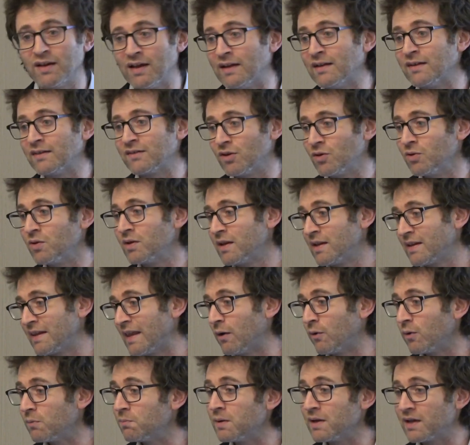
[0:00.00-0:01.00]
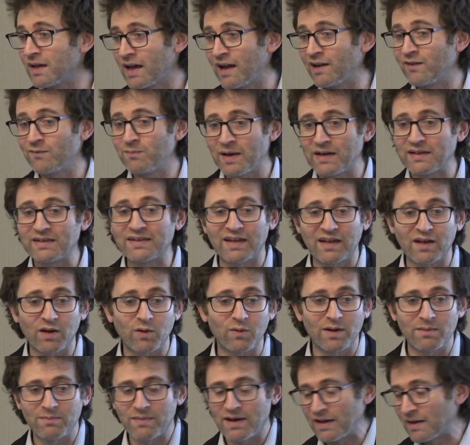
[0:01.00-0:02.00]
And so that would be kind of my
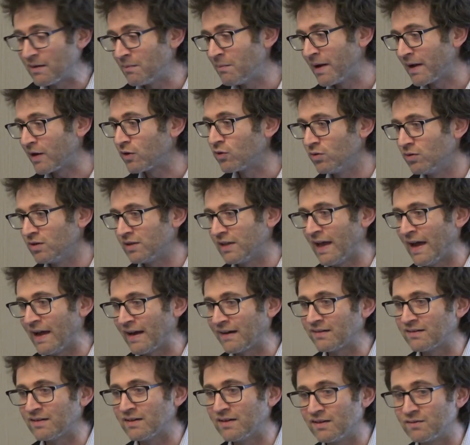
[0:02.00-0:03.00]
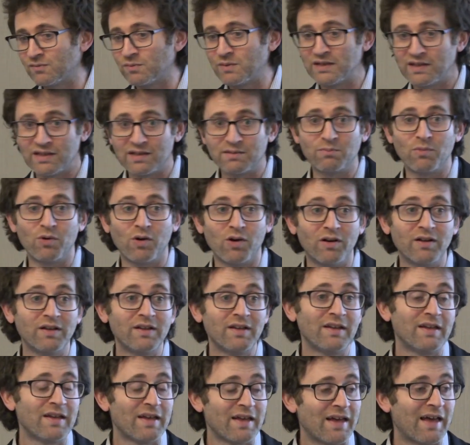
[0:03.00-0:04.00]
takeaway. My call to action is we need more
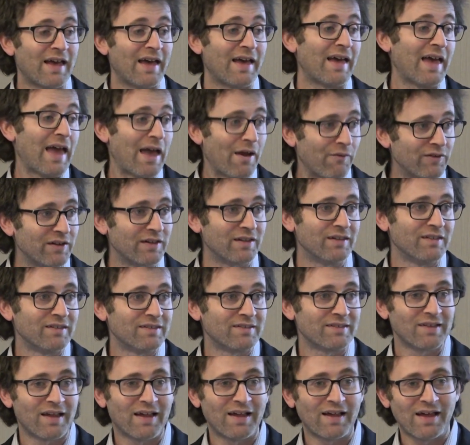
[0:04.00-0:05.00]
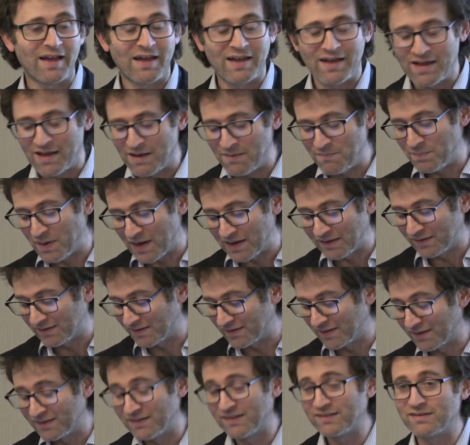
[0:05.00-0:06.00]
evidence-based
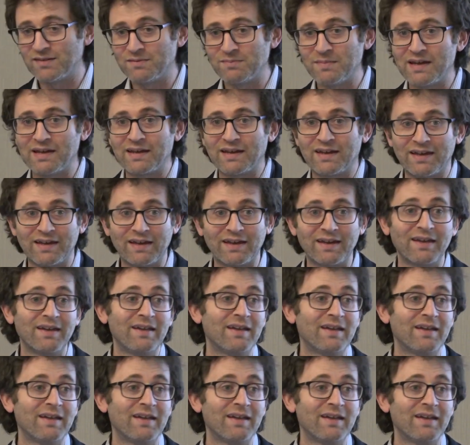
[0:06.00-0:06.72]
decision-making